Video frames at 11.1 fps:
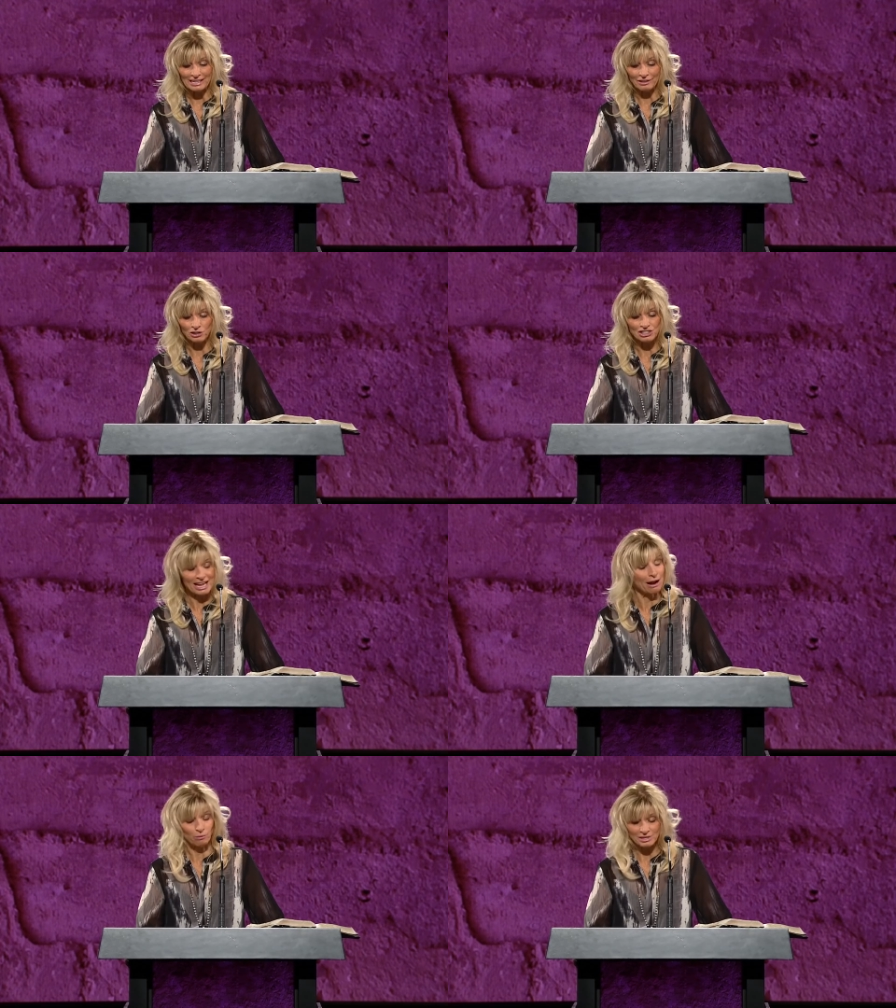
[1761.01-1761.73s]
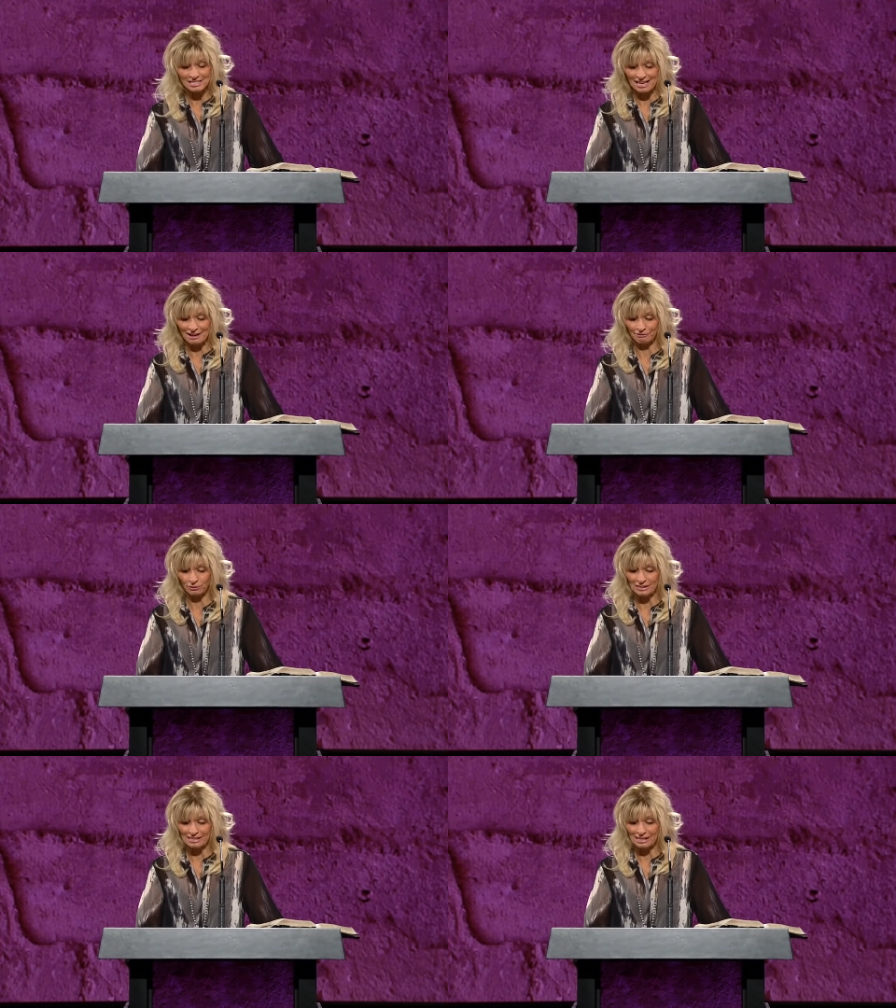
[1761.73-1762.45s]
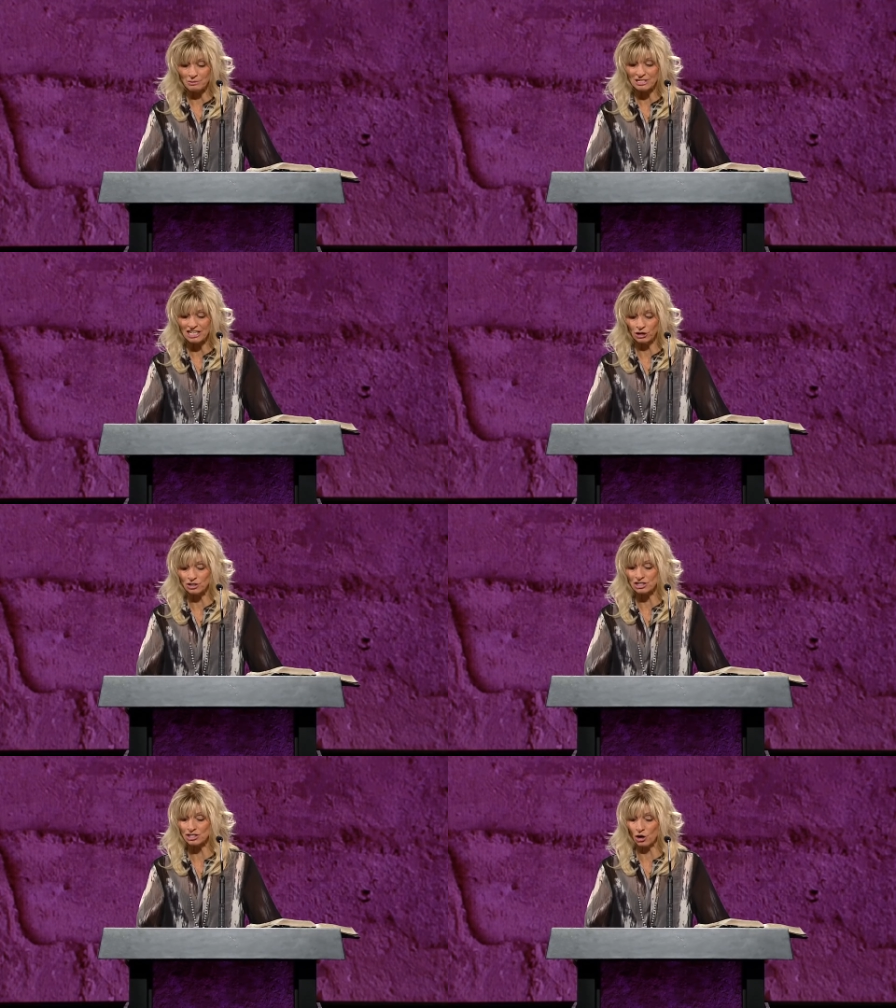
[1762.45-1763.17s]
Their debt was set free. It was a year
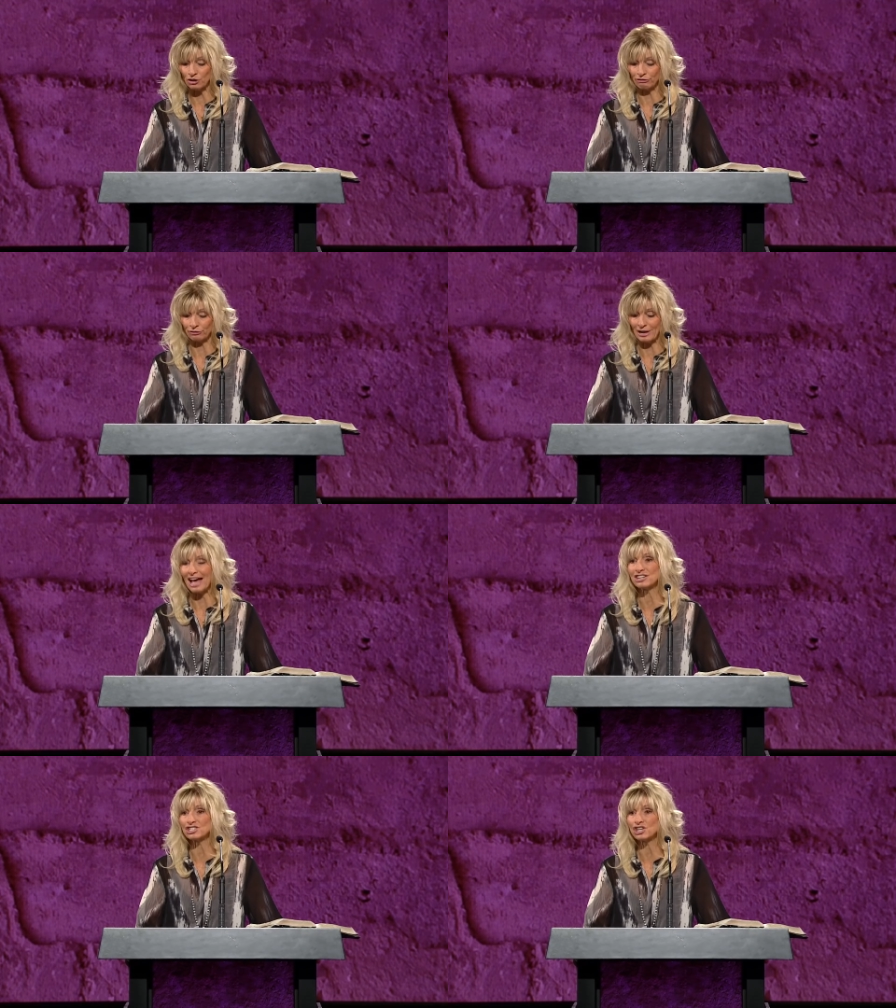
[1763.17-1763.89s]
to start afresh.